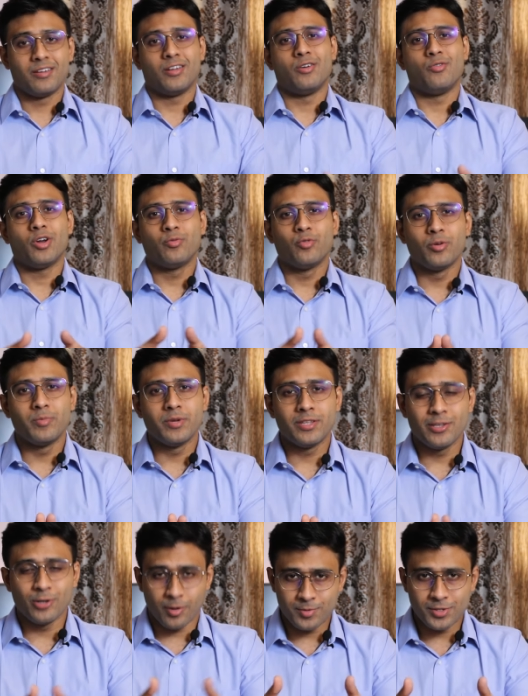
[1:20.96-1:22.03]
Now, what would be
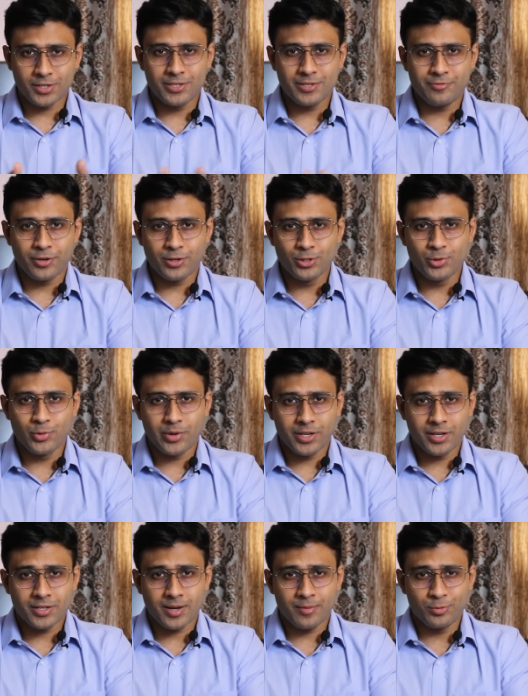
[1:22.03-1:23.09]
the objective for you when
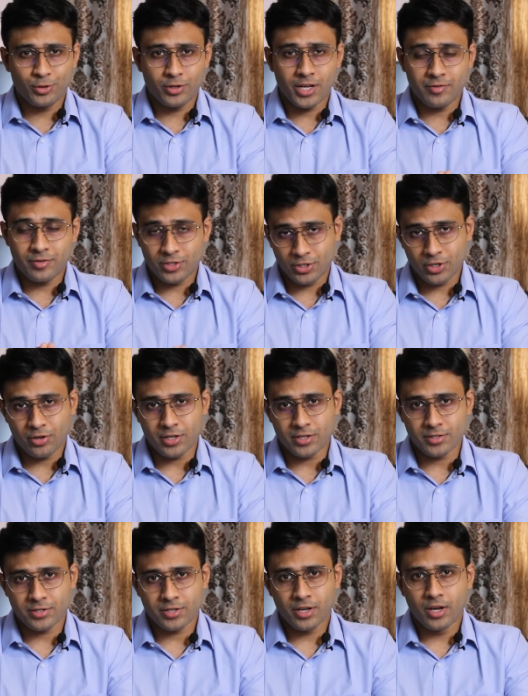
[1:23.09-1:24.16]
it comes to life
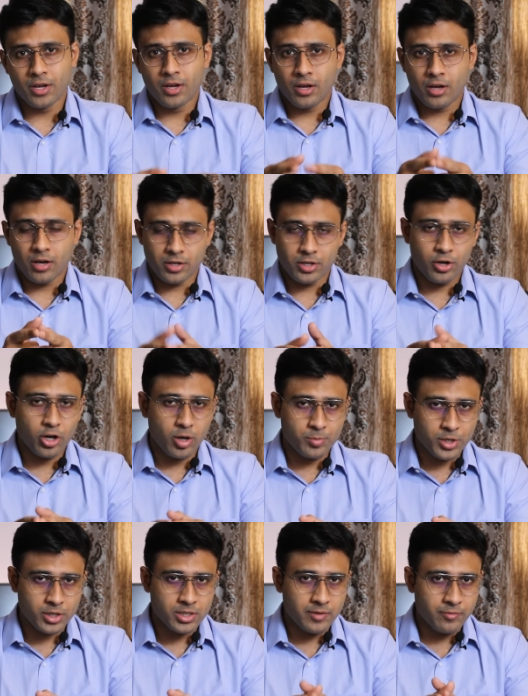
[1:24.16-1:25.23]
insurance? Uh, your
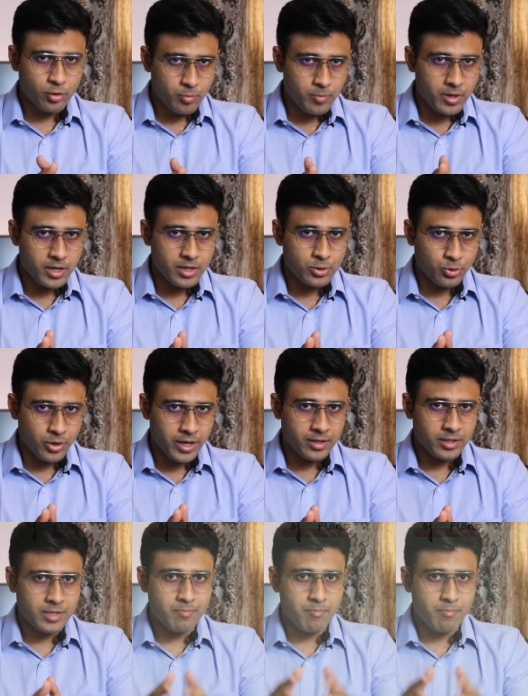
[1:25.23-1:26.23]
objective would be to get the